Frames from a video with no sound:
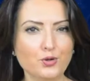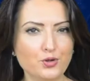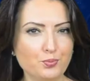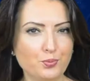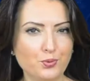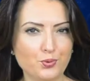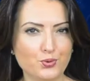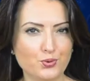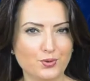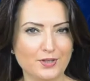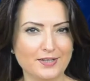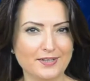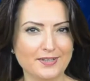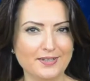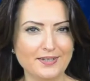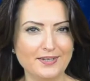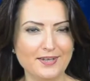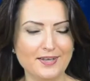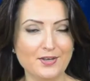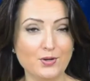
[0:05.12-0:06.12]
more
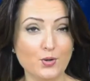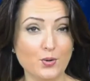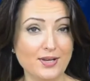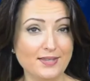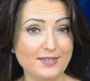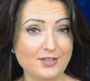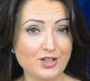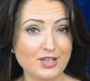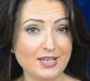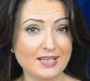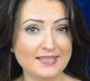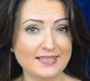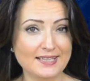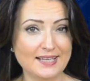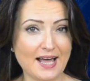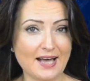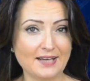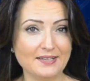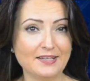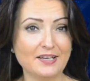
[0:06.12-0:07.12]
successful in jobs which
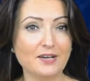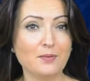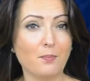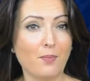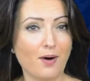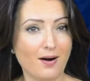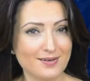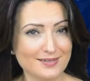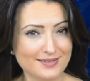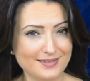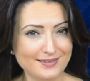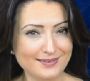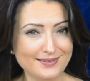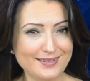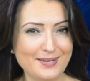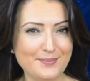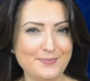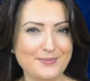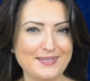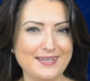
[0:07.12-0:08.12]
is able to use its
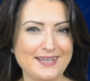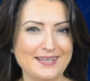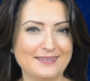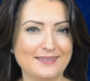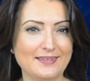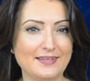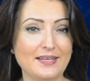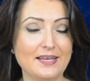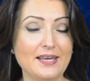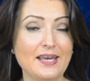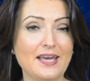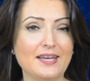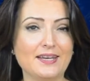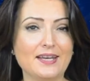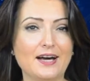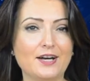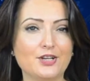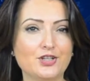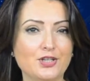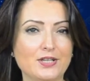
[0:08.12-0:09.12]
energies as planetary
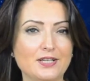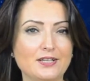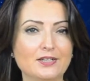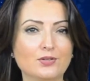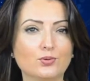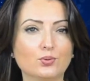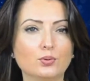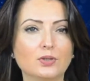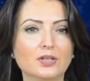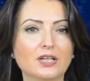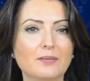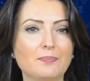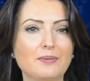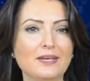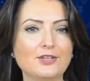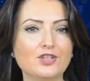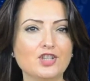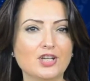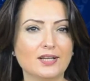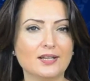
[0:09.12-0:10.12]
ruler Mars is
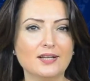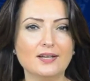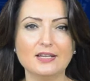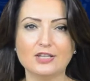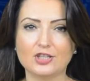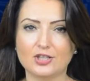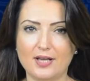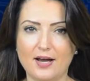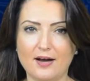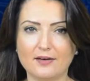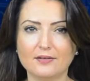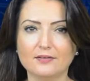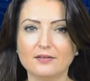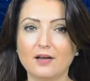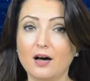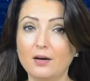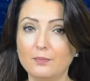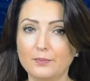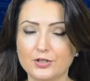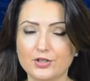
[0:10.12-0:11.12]
representing.
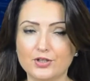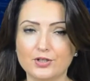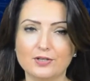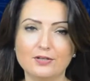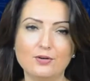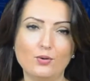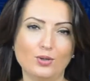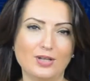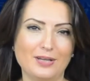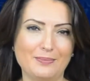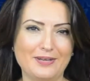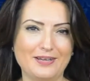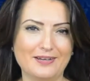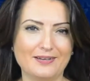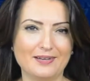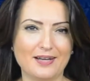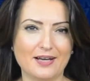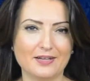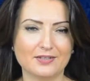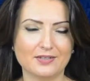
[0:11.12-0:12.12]
They may not
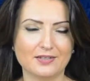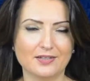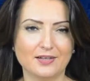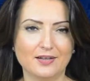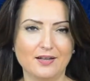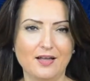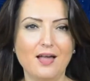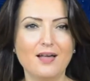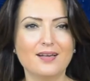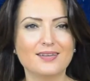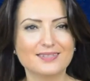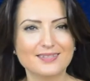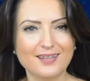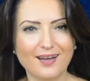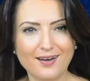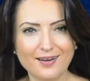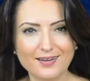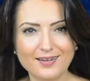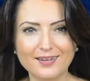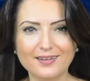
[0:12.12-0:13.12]
like calm, safe, and
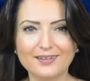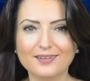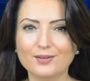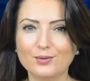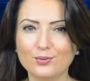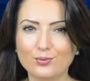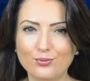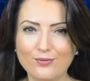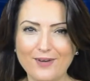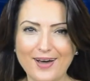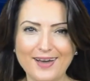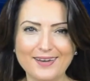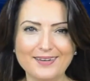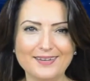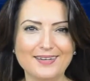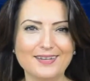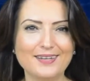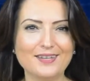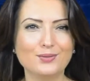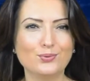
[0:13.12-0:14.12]
organized jobs.
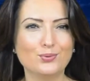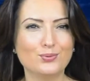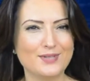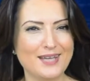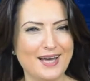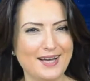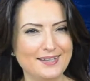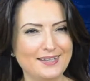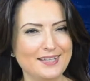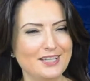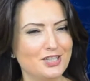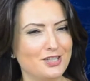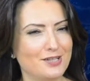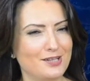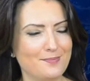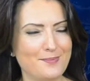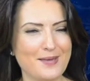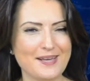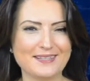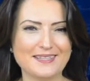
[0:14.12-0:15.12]
More
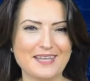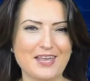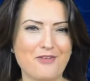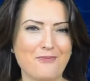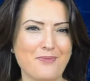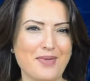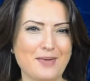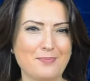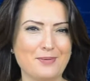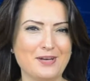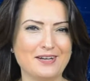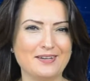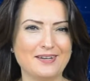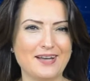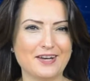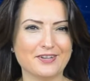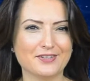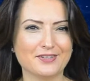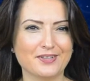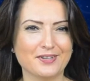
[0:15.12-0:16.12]
risky works that require
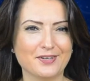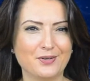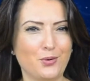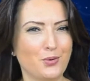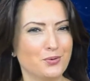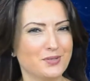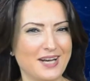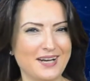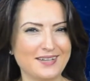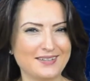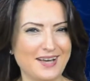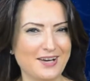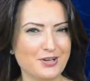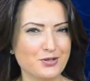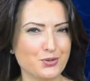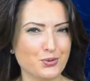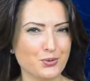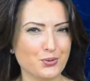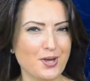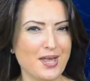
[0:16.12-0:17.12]
hassle and competition
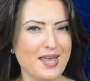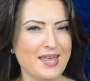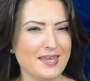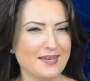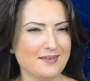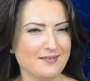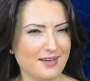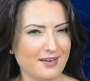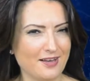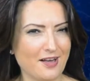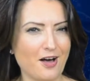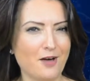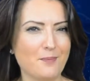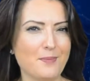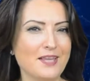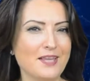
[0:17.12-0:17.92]
is just right for them.